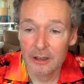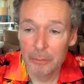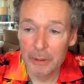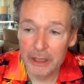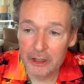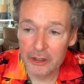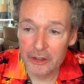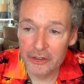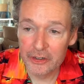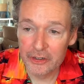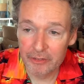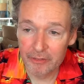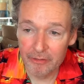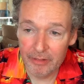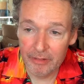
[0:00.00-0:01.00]

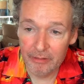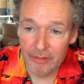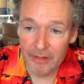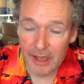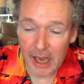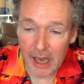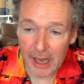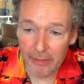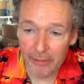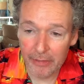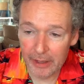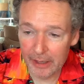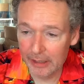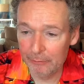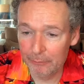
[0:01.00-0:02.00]
because
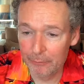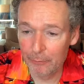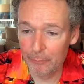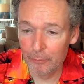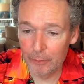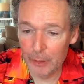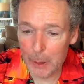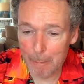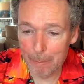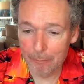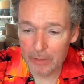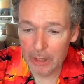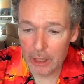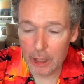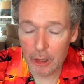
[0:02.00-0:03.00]
they've
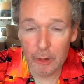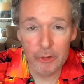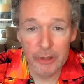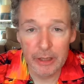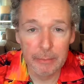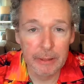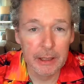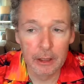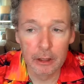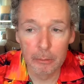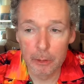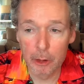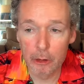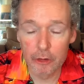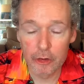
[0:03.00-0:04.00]
cloned him in a
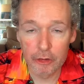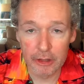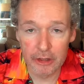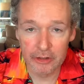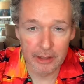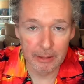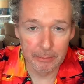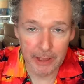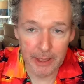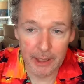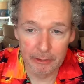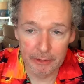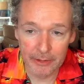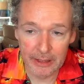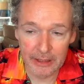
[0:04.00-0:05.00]
laboratory
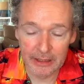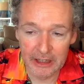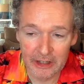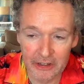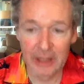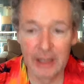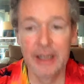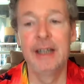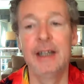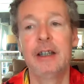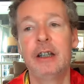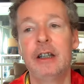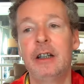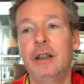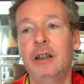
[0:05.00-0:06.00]
somehow, and it's clear
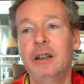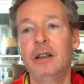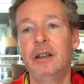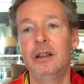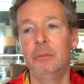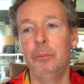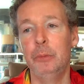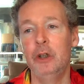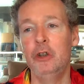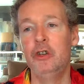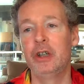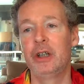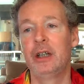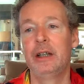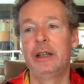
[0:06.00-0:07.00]
that
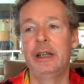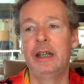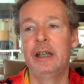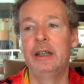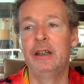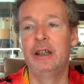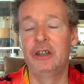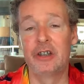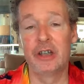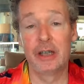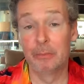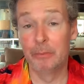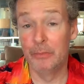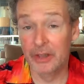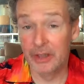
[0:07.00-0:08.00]
musically this
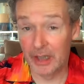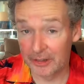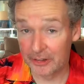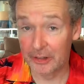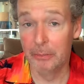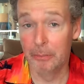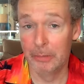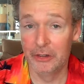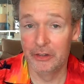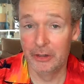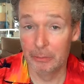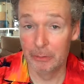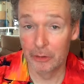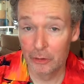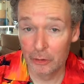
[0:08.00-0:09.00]
album doesn't miss
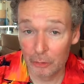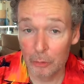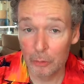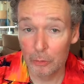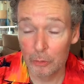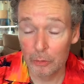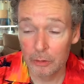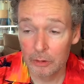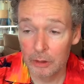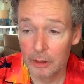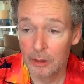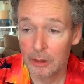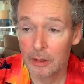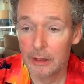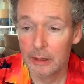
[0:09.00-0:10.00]
him at all.
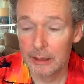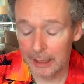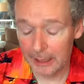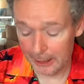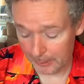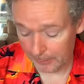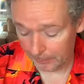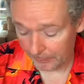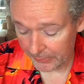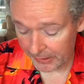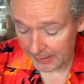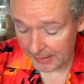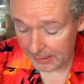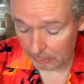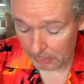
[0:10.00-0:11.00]

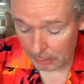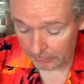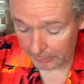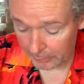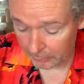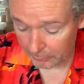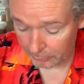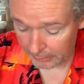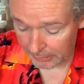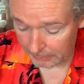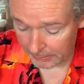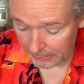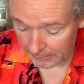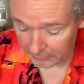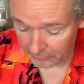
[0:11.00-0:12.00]
They're now only a
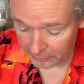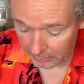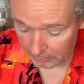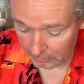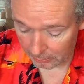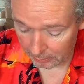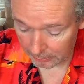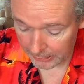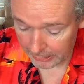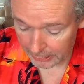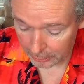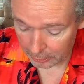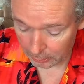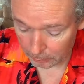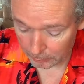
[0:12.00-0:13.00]
three-piece. So Only
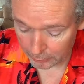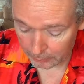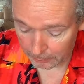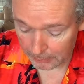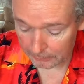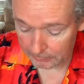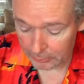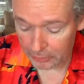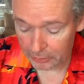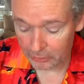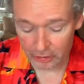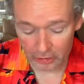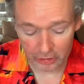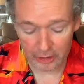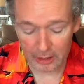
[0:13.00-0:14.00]
God Was Above Us has
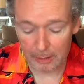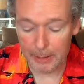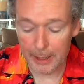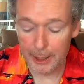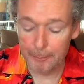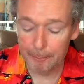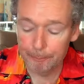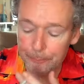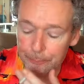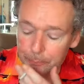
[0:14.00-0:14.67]
just come out